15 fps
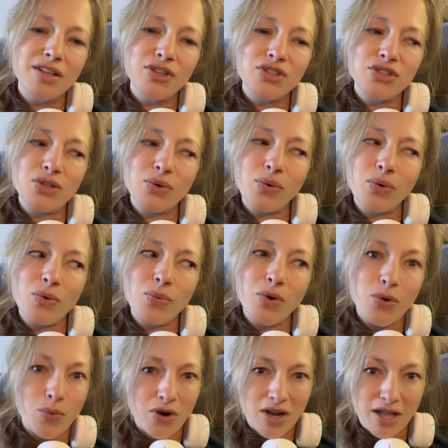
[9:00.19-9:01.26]
So we're
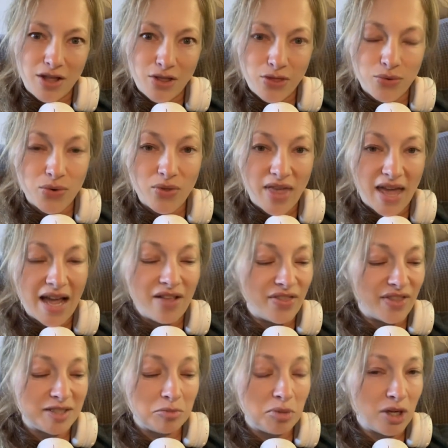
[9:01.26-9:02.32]
working through that.
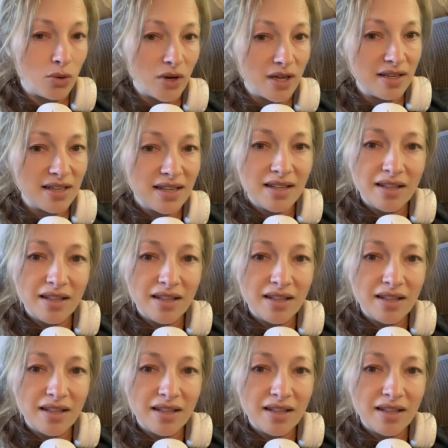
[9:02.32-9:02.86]
That's a big one.